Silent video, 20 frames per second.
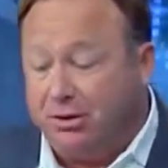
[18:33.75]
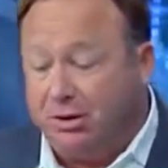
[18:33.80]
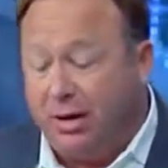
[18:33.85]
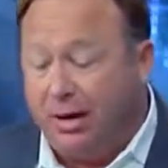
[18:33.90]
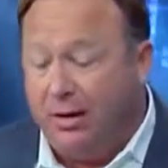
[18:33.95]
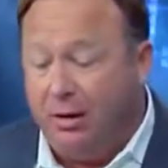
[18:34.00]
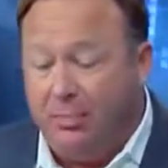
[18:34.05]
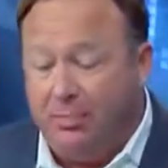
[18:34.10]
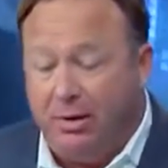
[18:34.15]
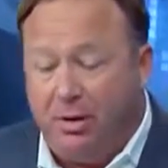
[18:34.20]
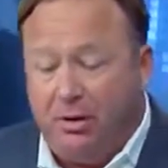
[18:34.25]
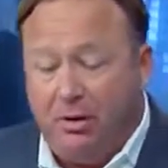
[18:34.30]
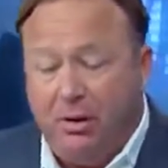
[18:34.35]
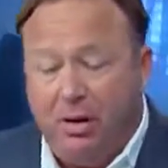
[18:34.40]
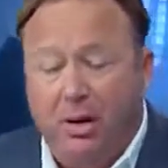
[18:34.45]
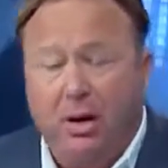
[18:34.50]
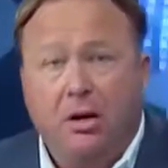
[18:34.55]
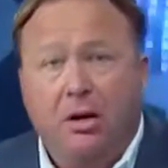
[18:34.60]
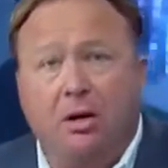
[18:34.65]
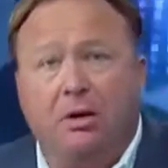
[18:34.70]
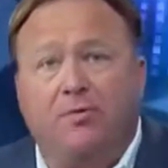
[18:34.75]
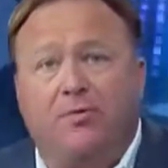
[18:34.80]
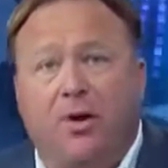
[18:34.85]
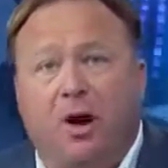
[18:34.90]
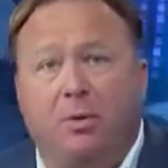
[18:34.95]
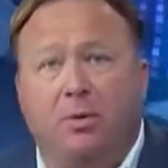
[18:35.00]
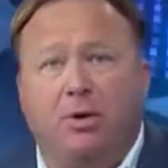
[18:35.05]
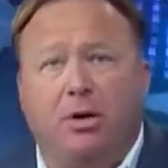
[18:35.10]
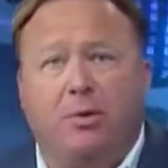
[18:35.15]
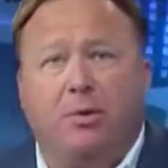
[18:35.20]
So I hope he'll
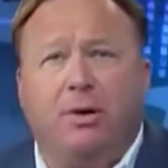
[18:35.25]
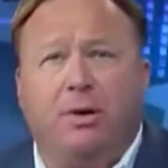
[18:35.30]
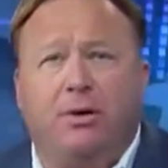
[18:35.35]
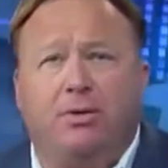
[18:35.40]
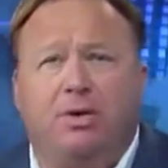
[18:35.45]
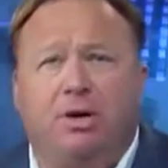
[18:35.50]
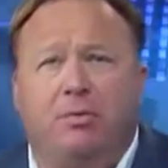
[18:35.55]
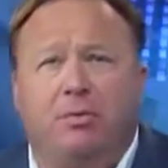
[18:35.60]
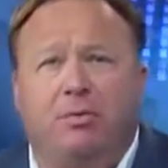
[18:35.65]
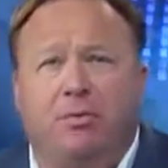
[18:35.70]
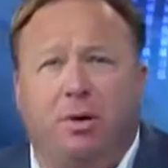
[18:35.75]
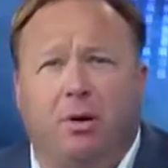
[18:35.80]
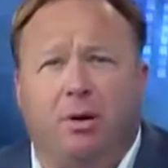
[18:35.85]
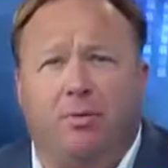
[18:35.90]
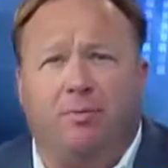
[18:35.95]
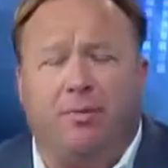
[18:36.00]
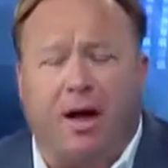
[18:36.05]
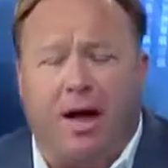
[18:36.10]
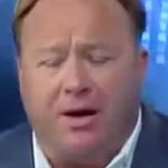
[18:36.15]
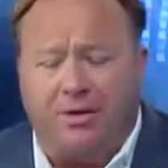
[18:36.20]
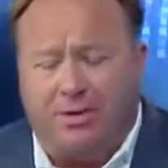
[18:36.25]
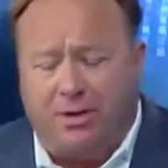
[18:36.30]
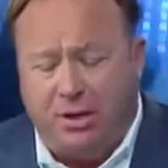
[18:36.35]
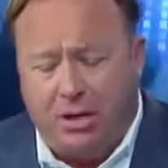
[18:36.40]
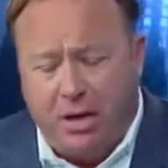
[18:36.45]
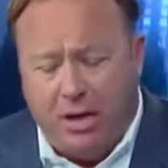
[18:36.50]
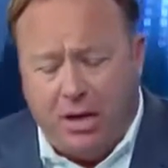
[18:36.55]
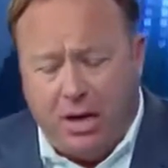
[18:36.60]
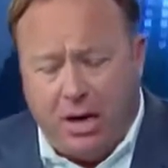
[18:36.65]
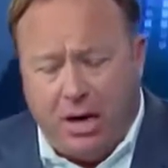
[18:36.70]
confer with you and get some of your advice.
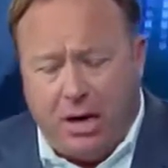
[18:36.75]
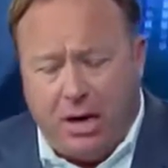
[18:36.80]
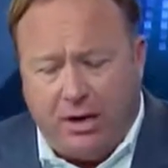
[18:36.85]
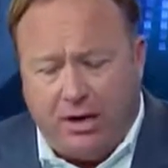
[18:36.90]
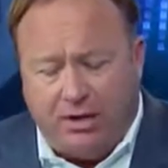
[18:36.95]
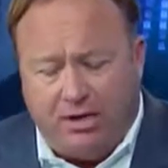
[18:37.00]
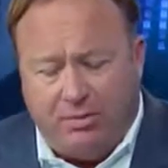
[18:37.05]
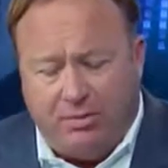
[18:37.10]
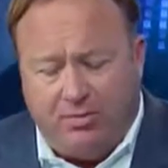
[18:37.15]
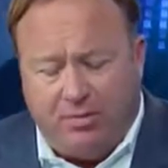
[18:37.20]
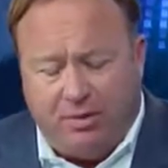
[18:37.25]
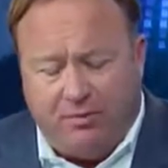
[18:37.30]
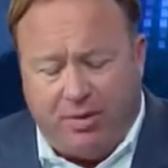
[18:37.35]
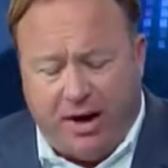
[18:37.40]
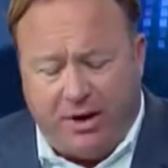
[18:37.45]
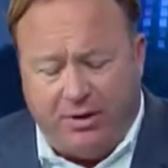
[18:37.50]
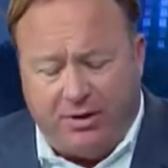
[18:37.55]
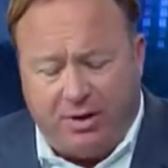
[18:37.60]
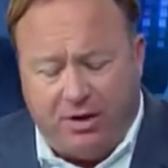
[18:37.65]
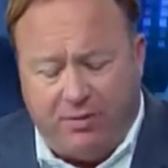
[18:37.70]
Get some of your advice